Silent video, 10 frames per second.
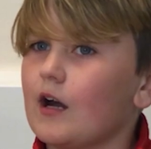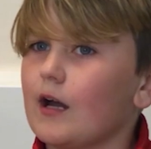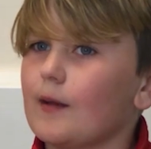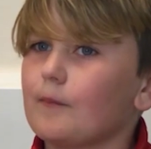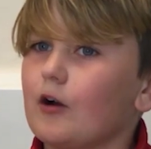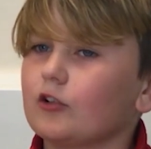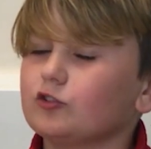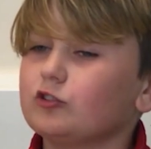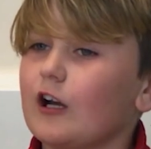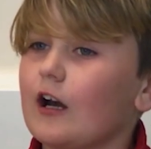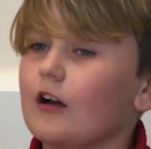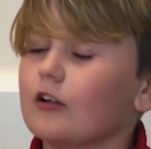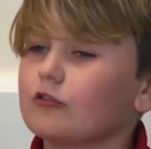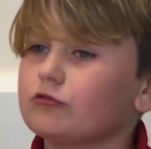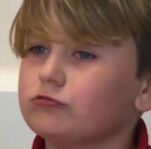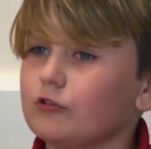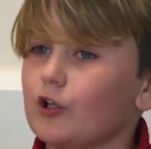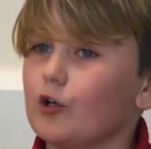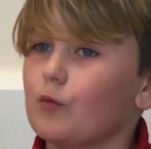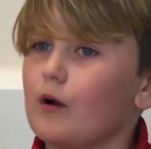I'm on trial at
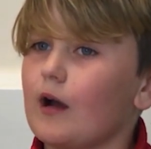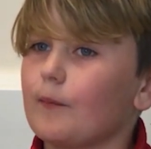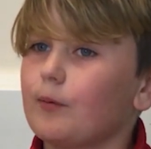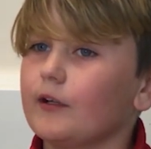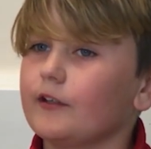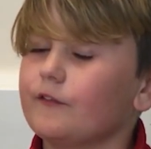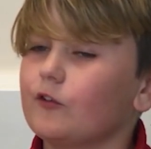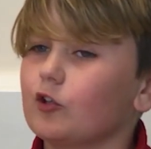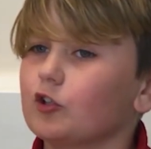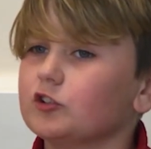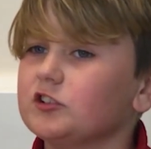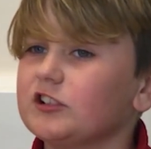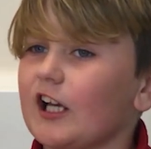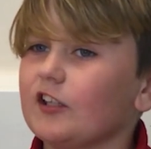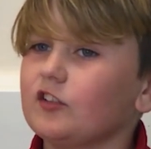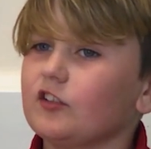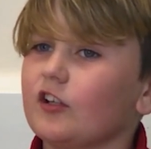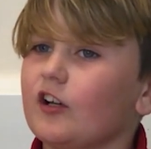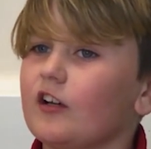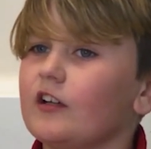Crewe. I play for
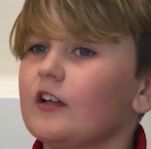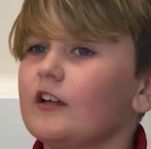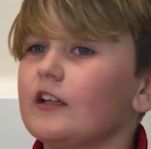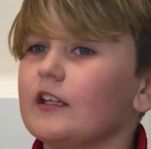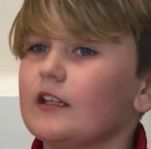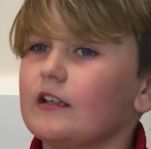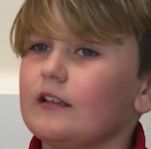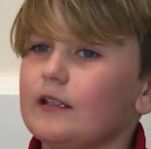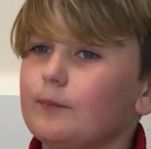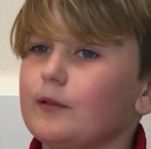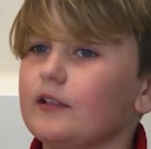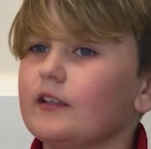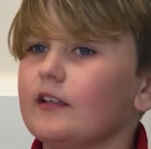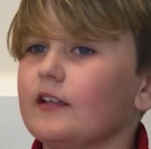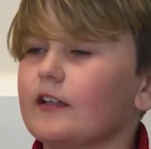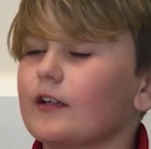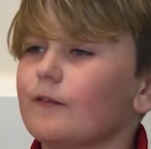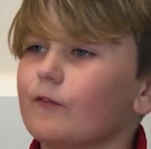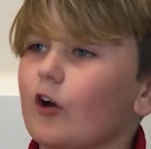Chester, EPD and